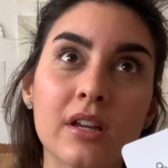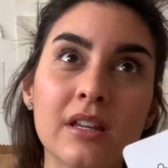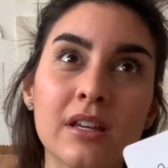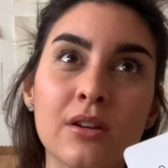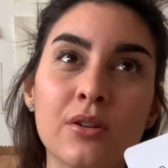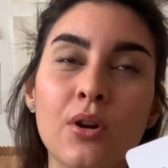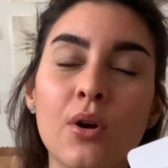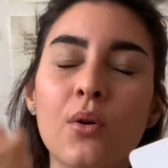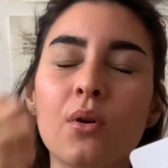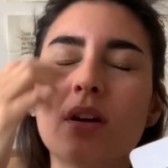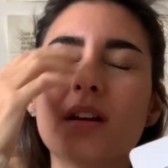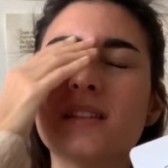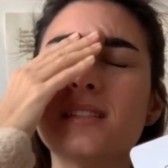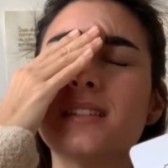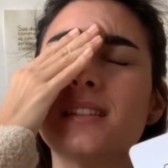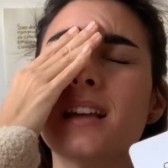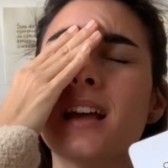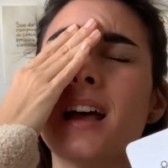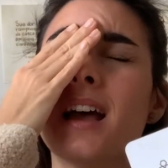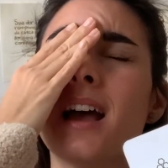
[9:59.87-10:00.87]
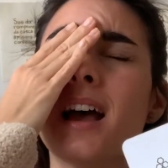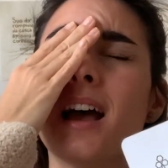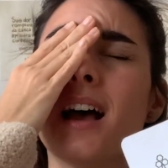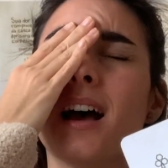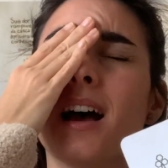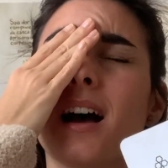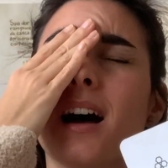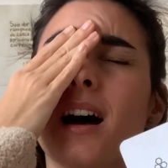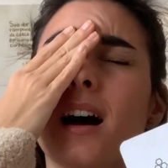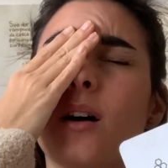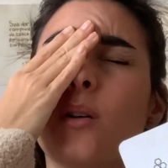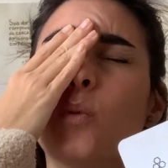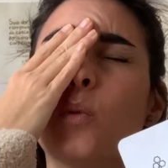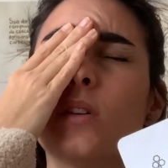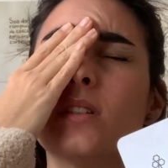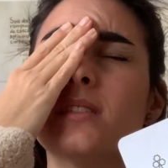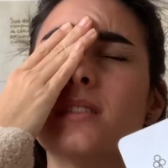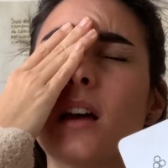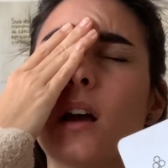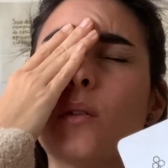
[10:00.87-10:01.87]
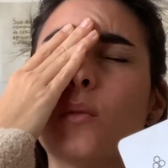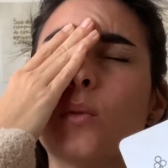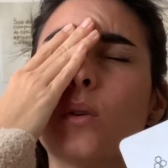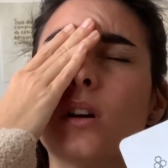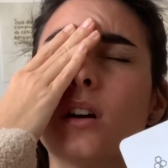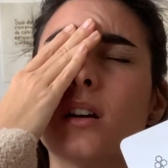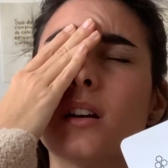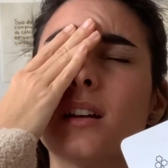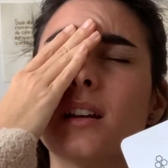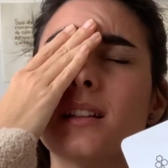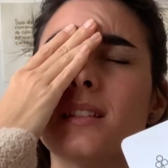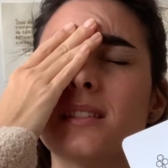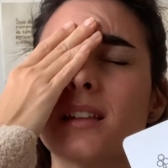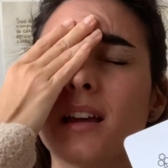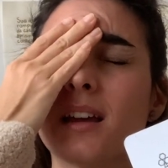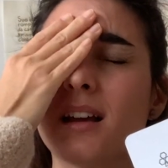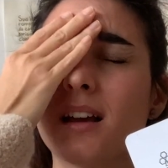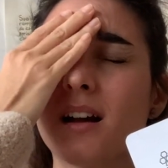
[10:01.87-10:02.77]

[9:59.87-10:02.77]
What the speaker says: you know, it's, what is that word? It's like,